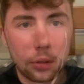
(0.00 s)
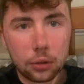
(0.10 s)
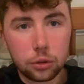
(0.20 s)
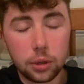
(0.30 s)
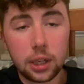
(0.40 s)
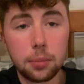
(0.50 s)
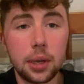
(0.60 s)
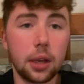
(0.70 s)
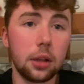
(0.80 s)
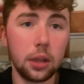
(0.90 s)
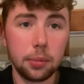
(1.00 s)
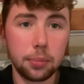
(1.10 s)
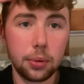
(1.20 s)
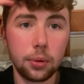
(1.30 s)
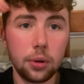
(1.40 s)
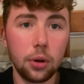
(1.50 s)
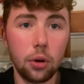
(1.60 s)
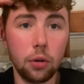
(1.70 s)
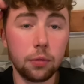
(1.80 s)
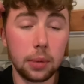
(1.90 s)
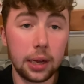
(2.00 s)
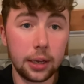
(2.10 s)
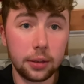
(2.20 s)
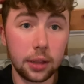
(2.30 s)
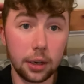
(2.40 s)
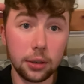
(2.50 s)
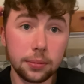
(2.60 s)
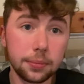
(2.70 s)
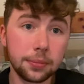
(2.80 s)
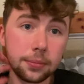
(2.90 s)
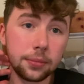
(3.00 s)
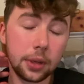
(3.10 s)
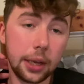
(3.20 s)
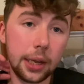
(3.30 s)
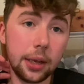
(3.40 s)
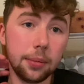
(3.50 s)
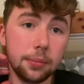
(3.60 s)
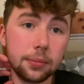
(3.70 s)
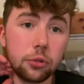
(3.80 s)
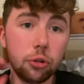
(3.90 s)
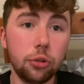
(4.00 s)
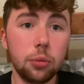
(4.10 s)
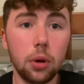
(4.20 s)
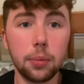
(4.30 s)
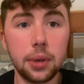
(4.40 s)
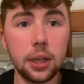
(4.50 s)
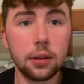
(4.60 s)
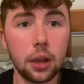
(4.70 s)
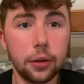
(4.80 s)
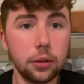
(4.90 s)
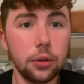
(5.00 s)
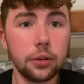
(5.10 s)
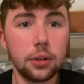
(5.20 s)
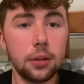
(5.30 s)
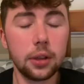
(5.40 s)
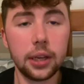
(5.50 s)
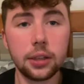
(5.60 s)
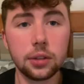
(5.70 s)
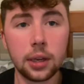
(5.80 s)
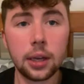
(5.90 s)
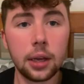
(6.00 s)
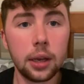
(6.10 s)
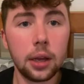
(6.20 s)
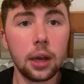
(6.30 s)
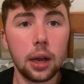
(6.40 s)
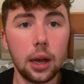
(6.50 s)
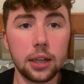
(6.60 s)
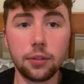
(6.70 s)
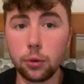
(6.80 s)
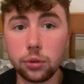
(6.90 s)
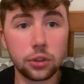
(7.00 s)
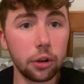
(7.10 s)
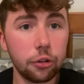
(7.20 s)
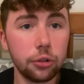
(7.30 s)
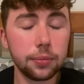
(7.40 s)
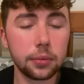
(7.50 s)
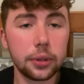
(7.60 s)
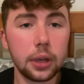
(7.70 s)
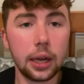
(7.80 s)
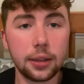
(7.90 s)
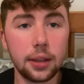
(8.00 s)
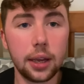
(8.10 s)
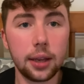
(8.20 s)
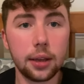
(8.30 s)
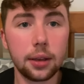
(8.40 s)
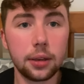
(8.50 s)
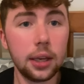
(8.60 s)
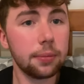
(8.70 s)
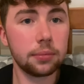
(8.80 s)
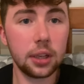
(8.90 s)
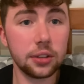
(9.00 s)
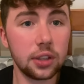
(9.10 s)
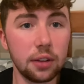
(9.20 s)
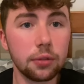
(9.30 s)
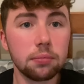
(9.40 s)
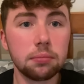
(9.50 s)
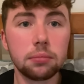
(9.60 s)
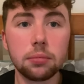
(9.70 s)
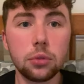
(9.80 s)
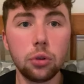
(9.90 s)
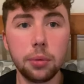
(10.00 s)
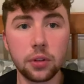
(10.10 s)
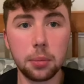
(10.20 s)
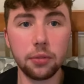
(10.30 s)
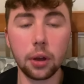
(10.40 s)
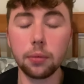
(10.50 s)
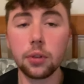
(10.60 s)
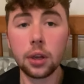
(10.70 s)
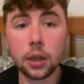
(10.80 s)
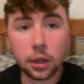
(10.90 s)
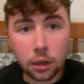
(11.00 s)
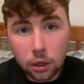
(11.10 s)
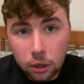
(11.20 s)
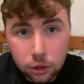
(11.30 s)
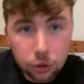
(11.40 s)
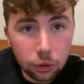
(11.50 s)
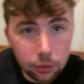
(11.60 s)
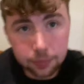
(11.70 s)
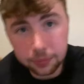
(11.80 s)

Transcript: So I did make a clip of my dinner, showing you what I made, how it looked and things. I had a full discussion and yeah, then it's safe. Nowhere to be found. So